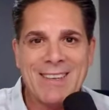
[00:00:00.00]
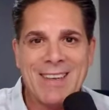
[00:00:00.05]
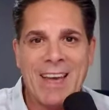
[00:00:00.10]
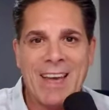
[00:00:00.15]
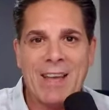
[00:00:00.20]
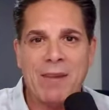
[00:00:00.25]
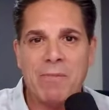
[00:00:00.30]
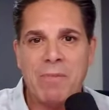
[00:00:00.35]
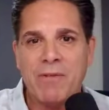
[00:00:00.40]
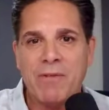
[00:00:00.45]

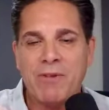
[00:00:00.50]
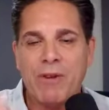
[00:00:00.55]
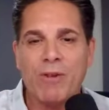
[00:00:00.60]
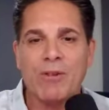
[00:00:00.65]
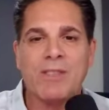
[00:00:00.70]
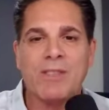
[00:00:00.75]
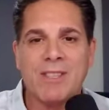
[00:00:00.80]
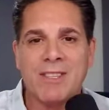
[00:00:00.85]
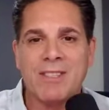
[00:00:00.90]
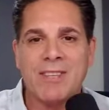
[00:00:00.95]
And Biff
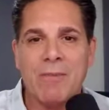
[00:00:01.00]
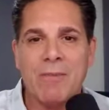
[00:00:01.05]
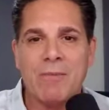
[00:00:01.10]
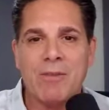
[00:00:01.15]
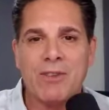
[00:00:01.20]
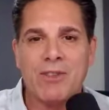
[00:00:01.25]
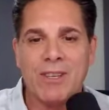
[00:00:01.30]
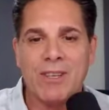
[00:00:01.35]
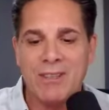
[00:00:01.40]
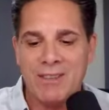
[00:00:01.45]
goes in the time
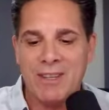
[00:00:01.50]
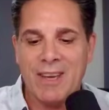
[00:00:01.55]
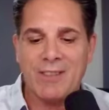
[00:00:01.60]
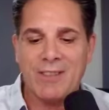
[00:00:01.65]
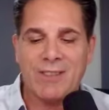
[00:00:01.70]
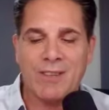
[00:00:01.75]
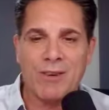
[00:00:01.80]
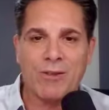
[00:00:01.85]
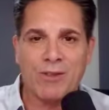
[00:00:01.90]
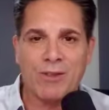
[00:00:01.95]
machine. He
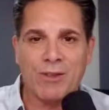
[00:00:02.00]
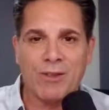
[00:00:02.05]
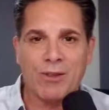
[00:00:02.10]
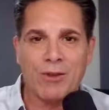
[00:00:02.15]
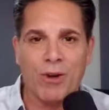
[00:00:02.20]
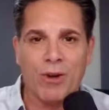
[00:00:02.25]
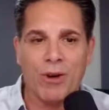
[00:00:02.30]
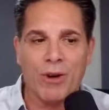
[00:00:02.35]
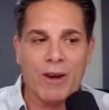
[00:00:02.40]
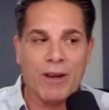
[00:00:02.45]
actually goes in the
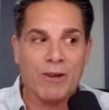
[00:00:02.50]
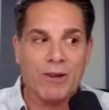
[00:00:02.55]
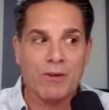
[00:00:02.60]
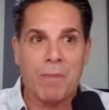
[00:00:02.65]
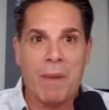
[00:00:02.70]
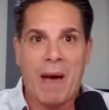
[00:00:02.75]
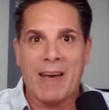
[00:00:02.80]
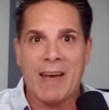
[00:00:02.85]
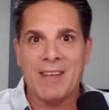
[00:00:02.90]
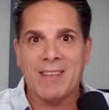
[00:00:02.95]
DeLorean, goes
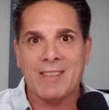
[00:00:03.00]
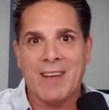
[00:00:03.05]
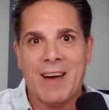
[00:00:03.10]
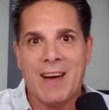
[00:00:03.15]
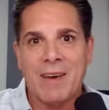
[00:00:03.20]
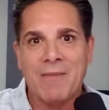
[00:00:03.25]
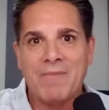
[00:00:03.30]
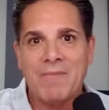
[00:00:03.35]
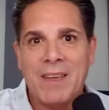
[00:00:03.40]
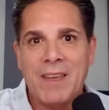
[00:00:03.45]
back in
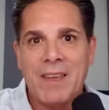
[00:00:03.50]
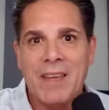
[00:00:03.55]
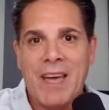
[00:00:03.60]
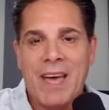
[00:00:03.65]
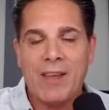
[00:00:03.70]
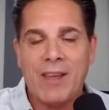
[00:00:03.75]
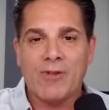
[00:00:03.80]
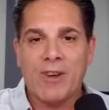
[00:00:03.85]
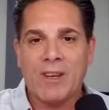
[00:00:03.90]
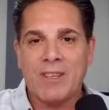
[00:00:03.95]
time, and
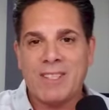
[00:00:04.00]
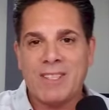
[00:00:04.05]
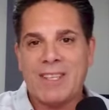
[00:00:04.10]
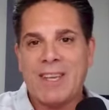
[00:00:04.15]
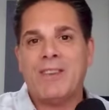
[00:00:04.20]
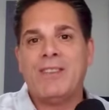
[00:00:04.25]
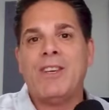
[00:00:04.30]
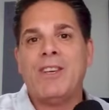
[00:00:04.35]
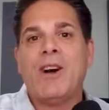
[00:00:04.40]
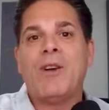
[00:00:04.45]
he tries to
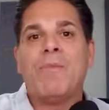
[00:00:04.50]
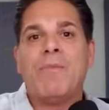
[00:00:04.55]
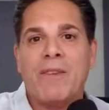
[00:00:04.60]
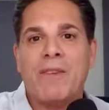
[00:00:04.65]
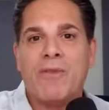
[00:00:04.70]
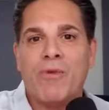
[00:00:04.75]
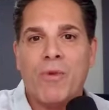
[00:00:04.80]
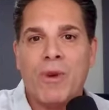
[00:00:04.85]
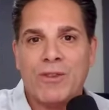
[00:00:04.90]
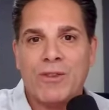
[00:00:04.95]
tell young
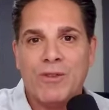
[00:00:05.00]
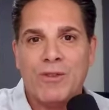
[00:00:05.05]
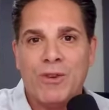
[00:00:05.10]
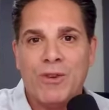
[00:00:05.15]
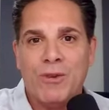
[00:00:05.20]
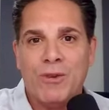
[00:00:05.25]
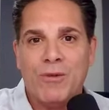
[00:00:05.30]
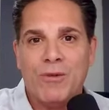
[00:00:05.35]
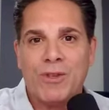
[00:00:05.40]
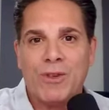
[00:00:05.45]
Biff what to
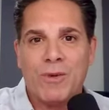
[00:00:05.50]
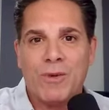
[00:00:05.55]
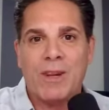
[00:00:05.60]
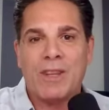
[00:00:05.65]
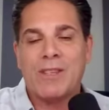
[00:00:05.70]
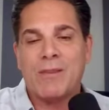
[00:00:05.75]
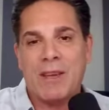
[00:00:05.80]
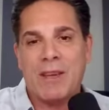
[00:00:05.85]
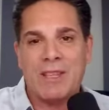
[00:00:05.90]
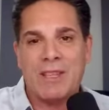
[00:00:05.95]
do so he
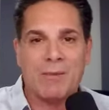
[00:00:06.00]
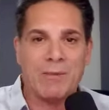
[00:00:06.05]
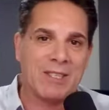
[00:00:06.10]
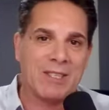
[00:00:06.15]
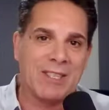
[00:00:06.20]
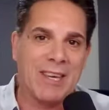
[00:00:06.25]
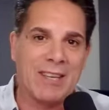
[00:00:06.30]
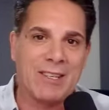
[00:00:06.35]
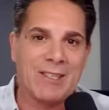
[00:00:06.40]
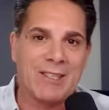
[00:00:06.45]
doesn't make the
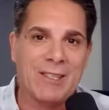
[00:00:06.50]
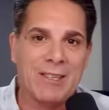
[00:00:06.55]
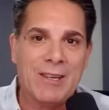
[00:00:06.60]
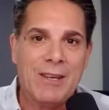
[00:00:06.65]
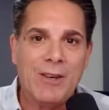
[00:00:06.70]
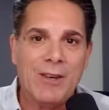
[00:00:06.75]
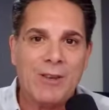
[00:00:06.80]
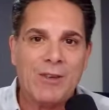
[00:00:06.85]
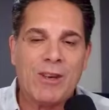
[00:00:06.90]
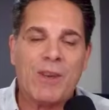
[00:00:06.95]
mistakes.
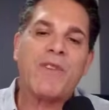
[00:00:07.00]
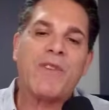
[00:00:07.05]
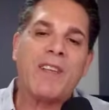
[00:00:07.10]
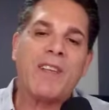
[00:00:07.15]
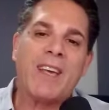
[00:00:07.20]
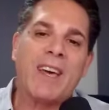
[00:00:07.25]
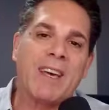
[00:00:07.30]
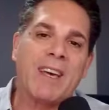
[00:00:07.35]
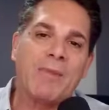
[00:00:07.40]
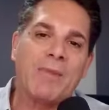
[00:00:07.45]
So I feel
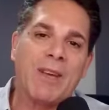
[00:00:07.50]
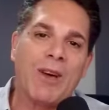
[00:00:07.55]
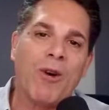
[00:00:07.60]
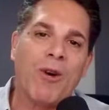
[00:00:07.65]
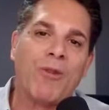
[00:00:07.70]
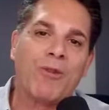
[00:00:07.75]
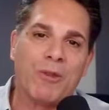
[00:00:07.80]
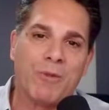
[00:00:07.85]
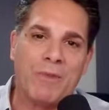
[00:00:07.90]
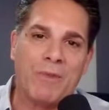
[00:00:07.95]
like I'm the
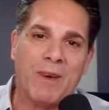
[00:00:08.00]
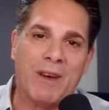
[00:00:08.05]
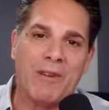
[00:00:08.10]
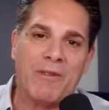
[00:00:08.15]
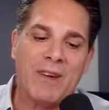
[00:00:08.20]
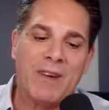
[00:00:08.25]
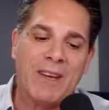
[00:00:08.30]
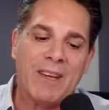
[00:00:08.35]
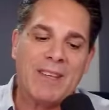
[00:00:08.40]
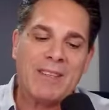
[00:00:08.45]
older
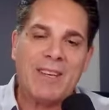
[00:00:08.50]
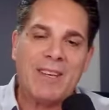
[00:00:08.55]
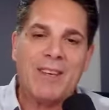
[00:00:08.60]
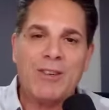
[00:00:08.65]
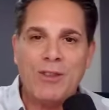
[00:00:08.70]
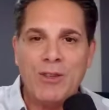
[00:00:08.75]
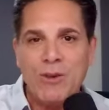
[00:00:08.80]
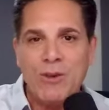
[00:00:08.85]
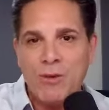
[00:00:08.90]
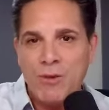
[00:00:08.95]
Biff
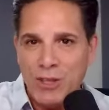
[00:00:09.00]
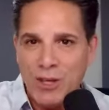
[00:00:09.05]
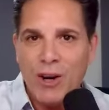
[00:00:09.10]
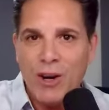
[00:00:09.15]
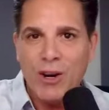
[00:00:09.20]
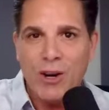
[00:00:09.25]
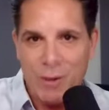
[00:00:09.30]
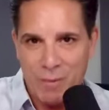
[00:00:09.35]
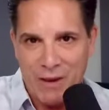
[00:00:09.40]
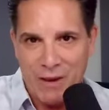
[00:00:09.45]
telling you
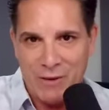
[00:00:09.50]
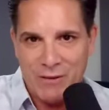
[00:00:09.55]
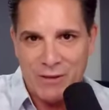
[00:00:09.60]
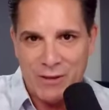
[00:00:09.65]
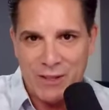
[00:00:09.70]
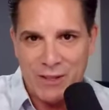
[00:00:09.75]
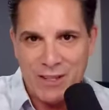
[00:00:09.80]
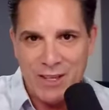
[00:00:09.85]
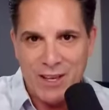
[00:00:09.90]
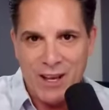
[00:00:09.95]
younger
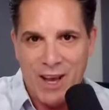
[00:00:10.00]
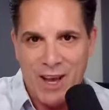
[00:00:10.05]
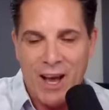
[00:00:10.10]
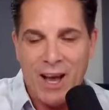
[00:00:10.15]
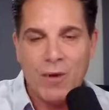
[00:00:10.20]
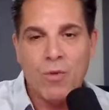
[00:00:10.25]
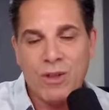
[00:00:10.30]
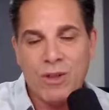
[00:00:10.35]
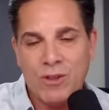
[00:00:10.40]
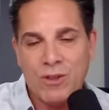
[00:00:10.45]
Biffs
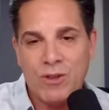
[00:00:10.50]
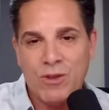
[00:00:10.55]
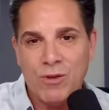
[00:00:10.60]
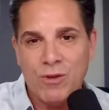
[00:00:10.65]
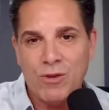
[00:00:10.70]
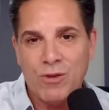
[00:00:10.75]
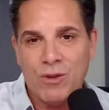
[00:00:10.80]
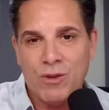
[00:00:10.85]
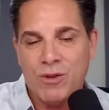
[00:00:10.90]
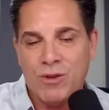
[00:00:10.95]
on what to
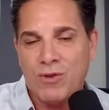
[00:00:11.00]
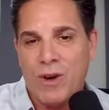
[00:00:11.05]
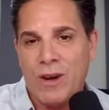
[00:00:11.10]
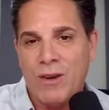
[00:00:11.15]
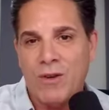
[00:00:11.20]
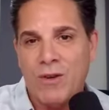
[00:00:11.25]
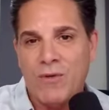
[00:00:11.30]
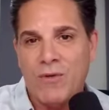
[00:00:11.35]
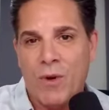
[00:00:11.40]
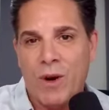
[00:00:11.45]
do to try
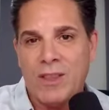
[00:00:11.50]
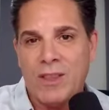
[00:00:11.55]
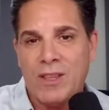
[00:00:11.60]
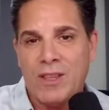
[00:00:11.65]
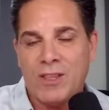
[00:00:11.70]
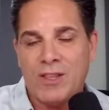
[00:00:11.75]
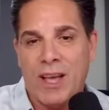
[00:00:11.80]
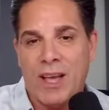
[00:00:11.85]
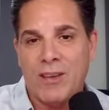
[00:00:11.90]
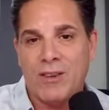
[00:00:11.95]
to avoid the
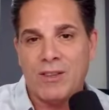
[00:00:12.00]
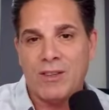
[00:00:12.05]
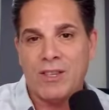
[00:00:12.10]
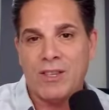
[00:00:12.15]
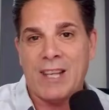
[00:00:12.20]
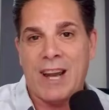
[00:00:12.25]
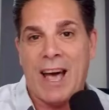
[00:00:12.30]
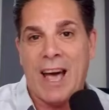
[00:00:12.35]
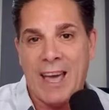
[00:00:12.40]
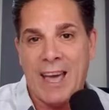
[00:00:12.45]
challenges
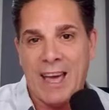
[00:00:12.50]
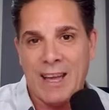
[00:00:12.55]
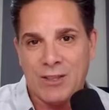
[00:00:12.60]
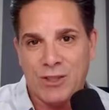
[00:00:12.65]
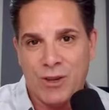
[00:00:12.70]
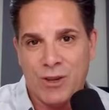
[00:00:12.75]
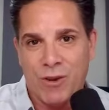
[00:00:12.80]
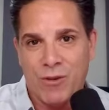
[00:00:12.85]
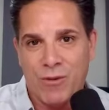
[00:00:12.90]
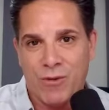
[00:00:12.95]
that I had
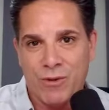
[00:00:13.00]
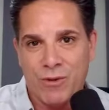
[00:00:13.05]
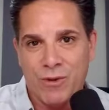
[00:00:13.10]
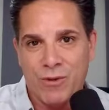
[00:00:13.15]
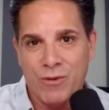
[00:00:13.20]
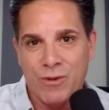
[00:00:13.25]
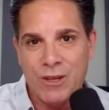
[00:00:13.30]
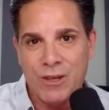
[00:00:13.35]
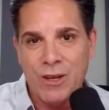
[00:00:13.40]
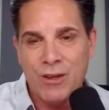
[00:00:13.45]
to go
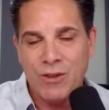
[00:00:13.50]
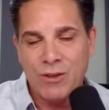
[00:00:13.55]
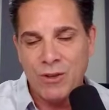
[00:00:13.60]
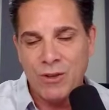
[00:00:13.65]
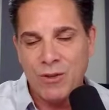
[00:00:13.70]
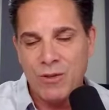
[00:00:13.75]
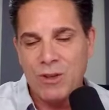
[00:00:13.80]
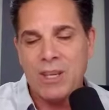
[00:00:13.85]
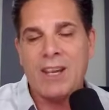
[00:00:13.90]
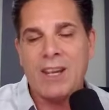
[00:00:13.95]
through so
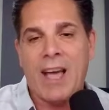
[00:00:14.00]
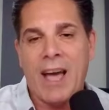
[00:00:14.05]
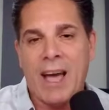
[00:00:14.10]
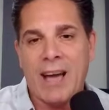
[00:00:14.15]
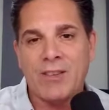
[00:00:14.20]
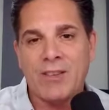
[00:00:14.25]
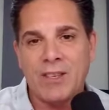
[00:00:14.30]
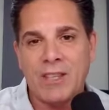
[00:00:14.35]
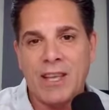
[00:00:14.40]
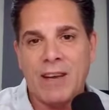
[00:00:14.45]
you can
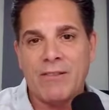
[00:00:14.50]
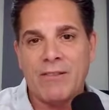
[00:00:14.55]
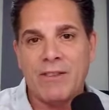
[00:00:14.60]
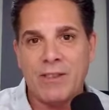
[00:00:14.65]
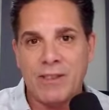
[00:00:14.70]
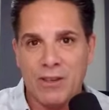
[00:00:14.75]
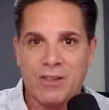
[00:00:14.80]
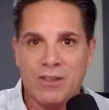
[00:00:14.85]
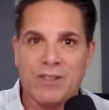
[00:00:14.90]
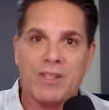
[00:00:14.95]
actually level
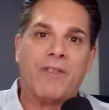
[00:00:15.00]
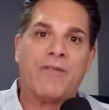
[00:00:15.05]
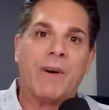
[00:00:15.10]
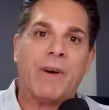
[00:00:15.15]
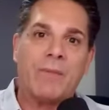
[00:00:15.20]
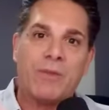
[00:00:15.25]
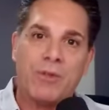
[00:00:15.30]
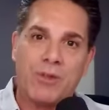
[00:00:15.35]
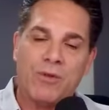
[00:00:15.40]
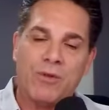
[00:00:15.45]
yourself
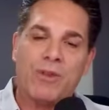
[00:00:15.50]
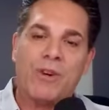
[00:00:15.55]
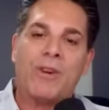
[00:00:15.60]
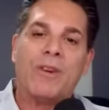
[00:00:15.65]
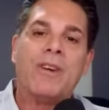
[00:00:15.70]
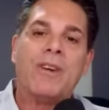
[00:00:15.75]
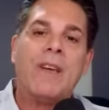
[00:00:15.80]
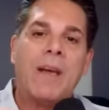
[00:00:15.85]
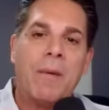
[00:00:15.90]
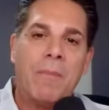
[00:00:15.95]
up
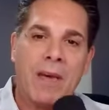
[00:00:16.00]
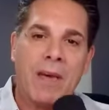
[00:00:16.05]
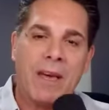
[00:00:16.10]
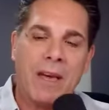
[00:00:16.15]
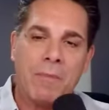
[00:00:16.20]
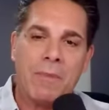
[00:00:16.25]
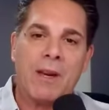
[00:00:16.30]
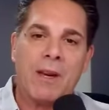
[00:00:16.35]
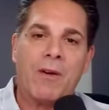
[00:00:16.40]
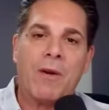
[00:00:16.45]
sooner, make a
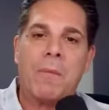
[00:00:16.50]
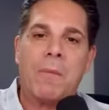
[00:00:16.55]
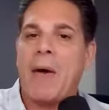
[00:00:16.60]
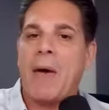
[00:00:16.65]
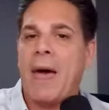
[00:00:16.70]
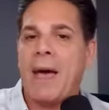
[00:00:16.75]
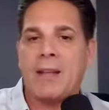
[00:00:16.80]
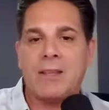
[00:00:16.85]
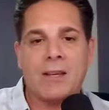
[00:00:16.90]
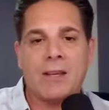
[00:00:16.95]
bigger
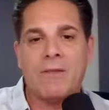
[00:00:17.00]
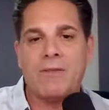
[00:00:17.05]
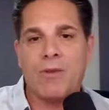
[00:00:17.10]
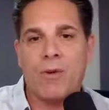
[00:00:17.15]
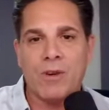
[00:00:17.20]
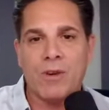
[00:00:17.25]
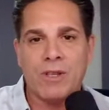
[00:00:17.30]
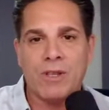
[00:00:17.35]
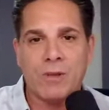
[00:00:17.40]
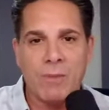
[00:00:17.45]
impact, and of
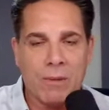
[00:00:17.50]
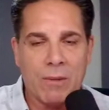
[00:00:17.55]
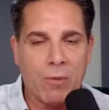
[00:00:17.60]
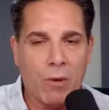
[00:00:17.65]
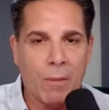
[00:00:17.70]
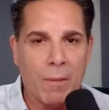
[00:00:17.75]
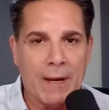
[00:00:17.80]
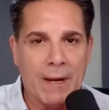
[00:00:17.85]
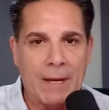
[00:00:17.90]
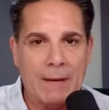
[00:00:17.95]
course, make
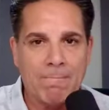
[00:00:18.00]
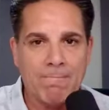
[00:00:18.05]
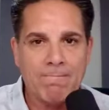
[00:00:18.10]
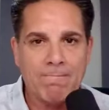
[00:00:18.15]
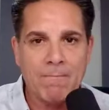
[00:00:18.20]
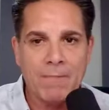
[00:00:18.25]
more money.